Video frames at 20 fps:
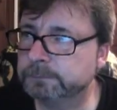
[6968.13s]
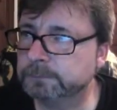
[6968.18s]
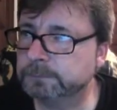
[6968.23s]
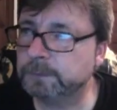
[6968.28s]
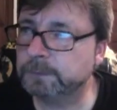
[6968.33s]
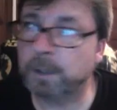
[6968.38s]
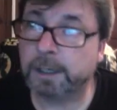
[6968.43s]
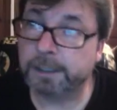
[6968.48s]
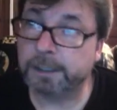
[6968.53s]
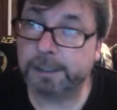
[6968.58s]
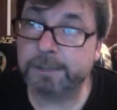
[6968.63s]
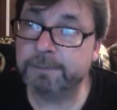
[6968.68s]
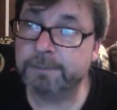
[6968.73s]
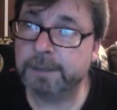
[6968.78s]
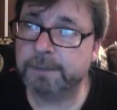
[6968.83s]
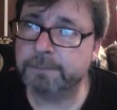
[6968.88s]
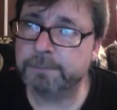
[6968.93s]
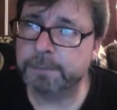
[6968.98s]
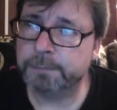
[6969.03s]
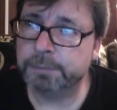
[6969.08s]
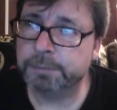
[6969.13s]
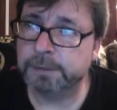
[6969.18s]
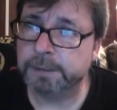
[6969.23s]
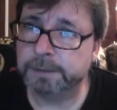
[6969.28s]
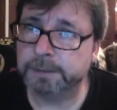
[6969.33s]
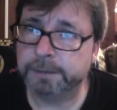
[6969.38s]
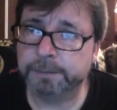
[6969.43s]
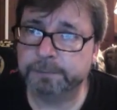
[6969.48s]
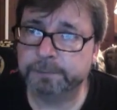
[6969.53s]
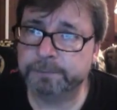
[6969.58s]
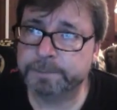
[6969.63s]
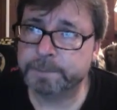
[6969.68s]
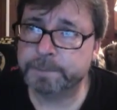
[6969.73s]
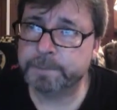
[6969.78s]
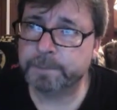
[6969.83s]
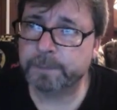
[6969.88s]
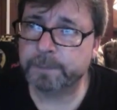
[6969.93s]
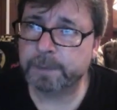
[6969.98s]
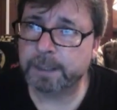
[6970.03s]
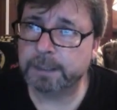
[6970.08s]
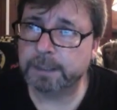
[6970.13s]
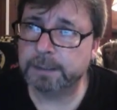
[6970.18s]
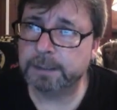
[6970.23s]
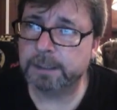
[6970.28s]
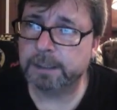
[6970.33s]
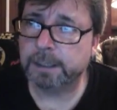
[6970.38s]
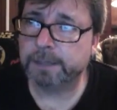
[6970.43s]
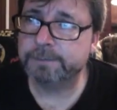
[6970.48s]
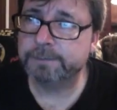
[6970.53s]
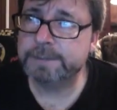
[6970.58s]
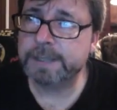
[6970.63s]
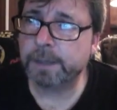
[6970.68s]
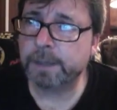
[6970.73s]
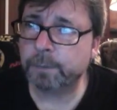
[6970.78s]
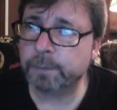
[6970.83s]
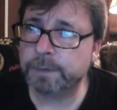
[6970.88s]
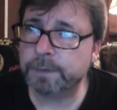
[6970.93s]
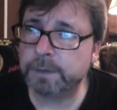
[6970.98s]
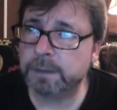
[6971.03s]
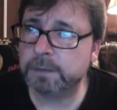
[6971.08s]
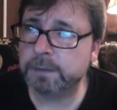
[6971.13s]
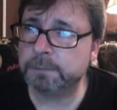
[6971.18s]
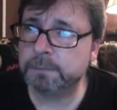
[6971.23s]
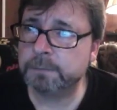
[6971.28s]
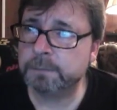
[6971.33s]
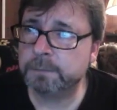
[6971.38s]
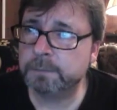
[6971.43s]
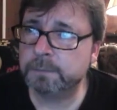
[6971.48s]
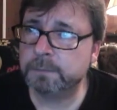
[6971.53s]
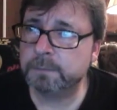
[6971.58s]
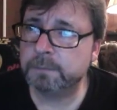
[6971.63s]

Alright, even give him a plug. I've dealt with him